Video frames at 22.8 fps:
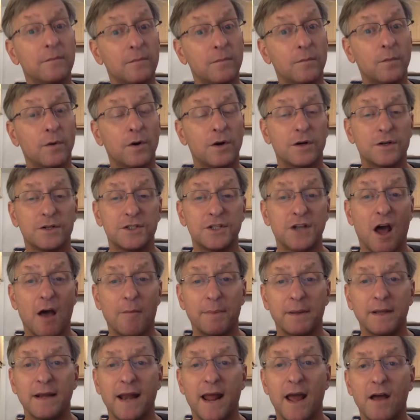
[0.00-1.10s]
we're
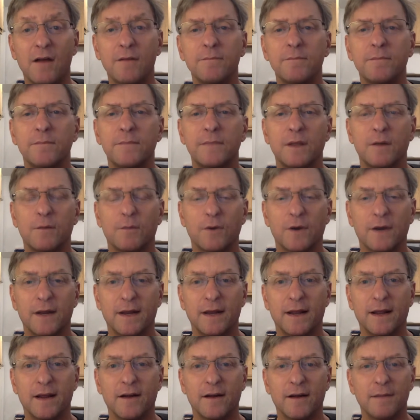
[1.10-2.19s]
stopping now, that we're
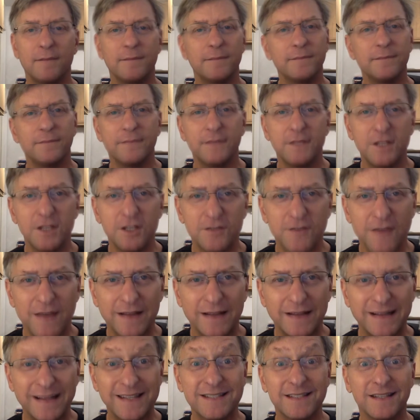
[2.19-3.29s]
getting her. She's
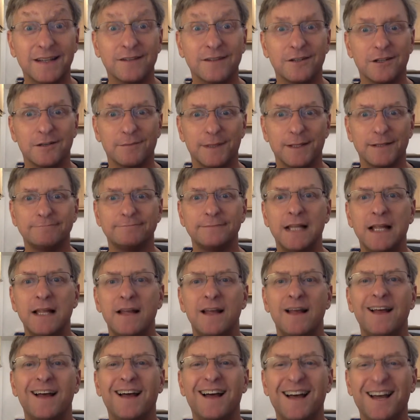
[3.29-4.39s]
finally listening to me.
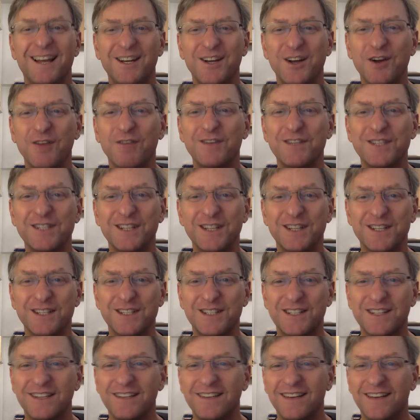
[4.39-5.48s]

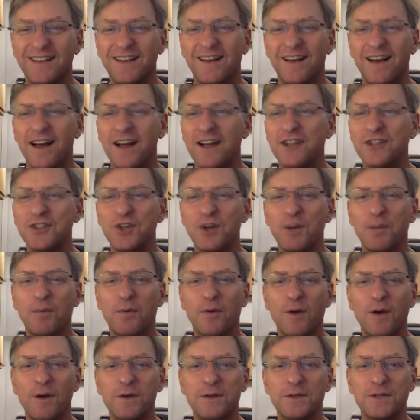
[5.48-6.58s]
Nervousness,
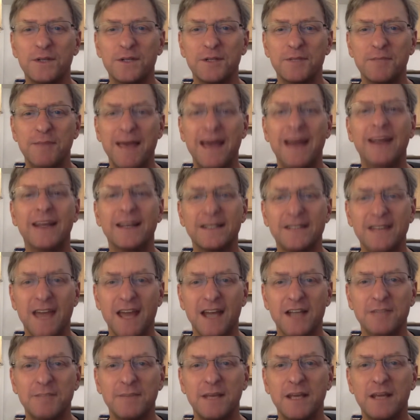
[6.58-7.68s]
osteoporosis, panic
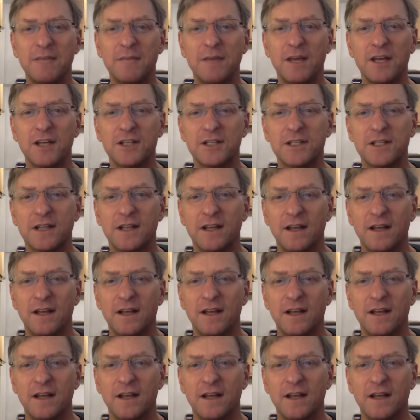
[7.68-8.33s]
attacks, PMS,